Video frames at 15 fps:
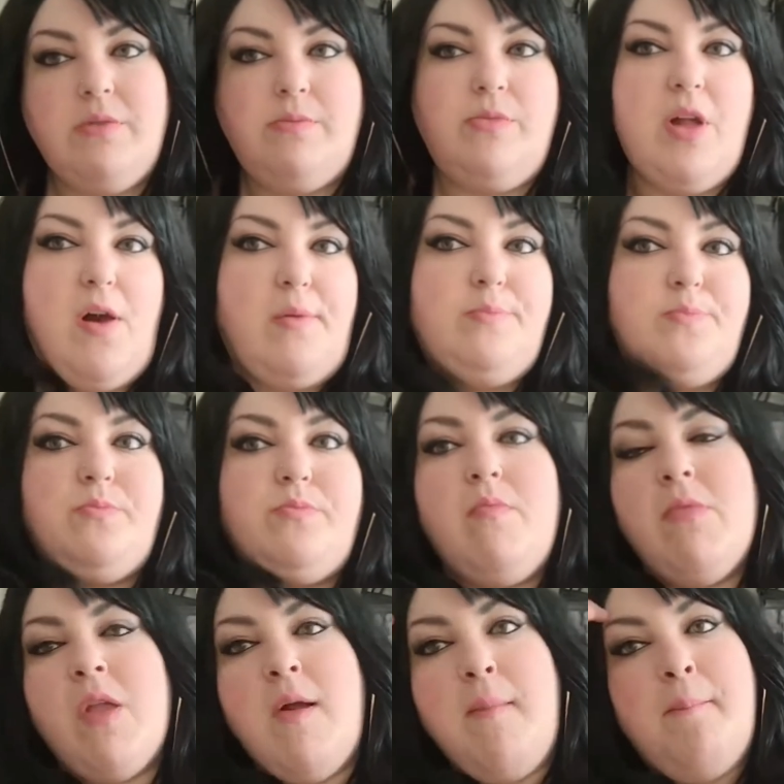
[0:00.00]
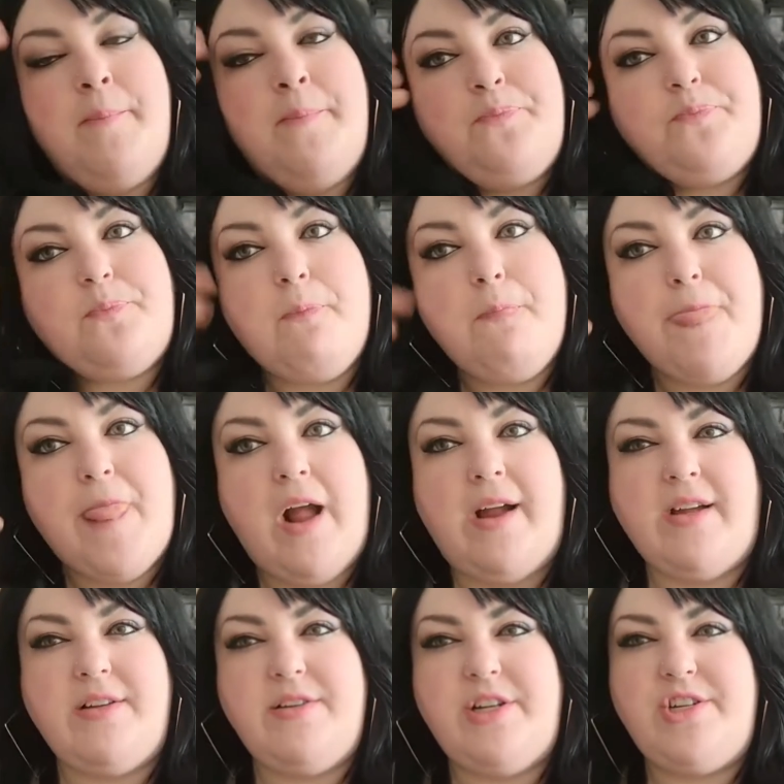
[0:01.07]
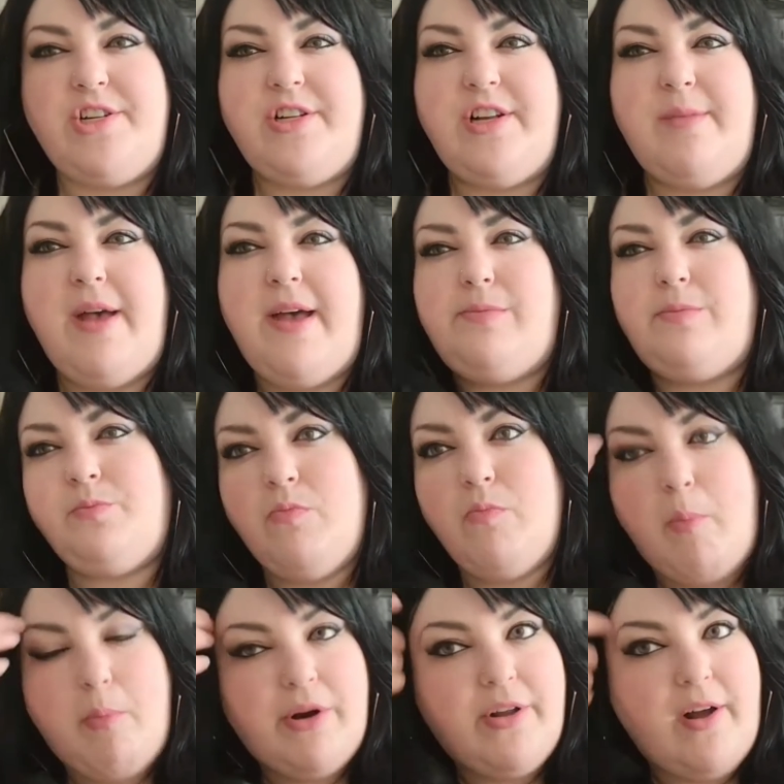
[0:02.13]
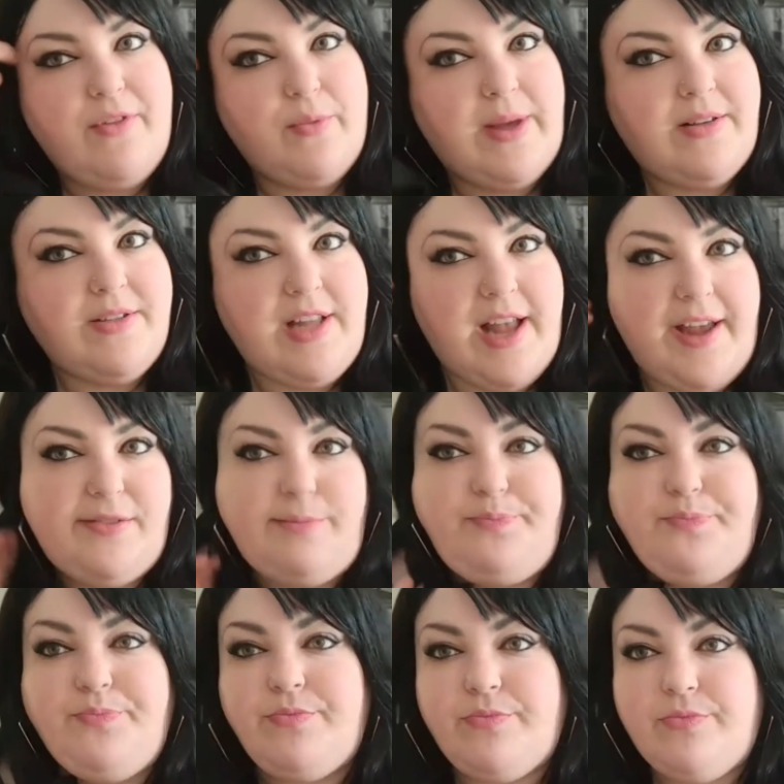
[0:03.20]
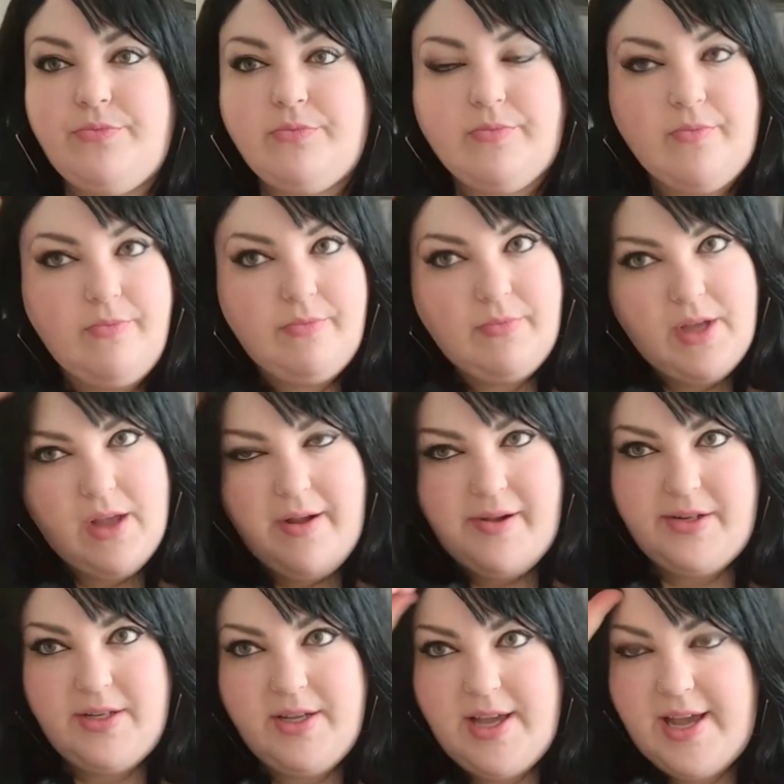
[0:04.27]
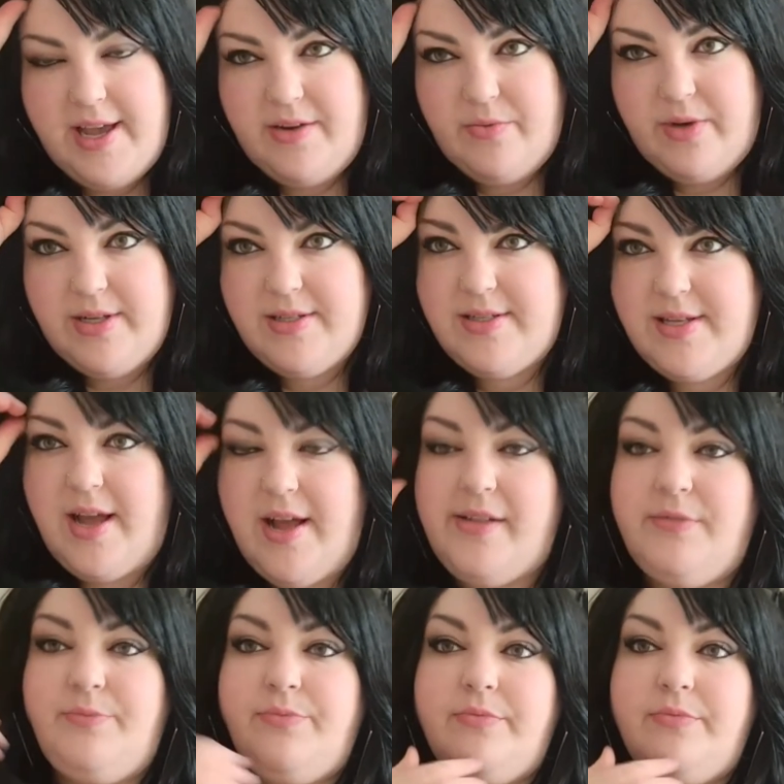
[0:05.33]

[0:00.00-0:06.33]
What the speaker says: No. I conditioned it a bit, put it on the wig stand, and was, I